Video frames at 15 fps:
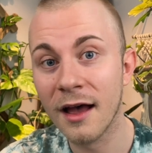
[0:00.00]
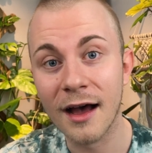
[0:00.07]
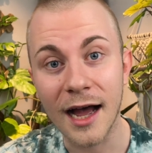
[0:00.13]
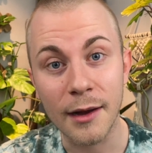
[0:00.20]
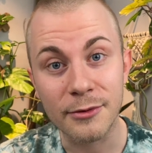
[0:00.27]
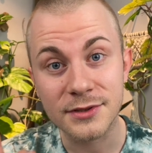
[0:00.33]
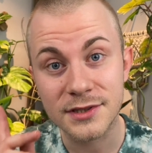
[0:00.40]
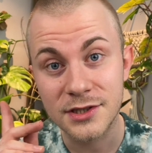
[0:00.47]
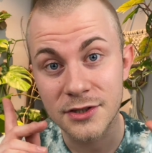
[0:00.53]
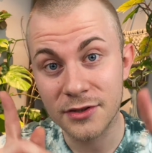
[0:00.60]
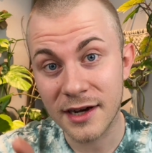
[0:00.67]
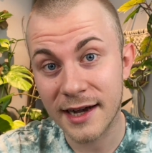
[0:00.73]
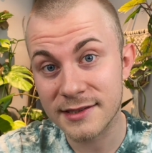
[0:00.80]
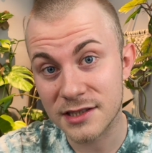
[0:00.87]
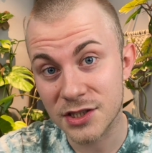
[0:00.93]
I will see you
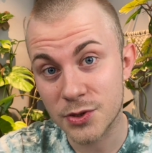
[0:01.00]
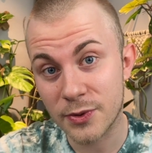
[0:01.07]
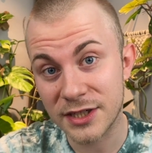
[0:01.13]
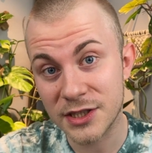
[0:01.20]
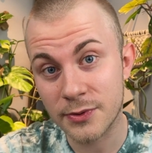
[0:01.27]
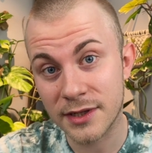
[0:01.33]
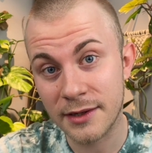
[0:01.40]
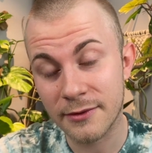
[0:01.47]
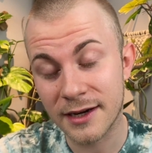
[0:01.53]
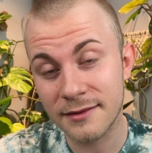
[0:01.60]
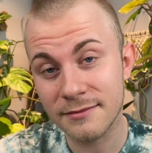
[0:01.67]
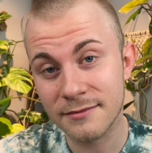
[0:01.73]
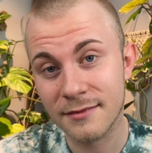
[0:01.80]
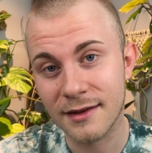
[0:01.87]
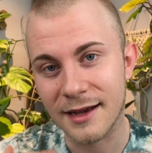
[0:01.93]
guys in twenty
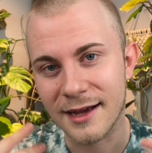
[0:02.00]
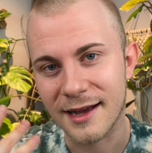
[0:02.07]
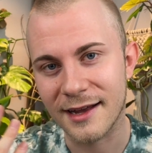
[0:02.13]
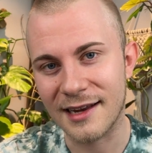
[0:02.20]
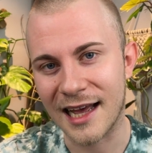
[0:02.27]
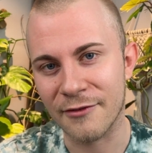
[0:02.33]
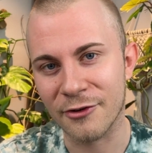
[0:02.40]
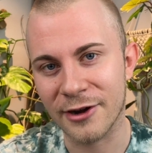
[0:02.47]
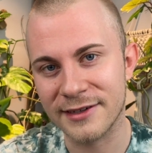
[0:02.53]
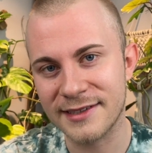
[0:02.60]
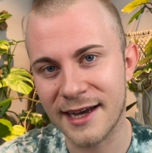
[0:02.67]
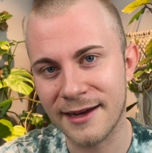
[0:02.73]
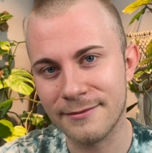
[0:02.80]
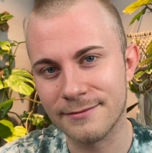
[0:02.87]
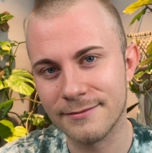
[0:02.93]
twenty-one, and have a great day.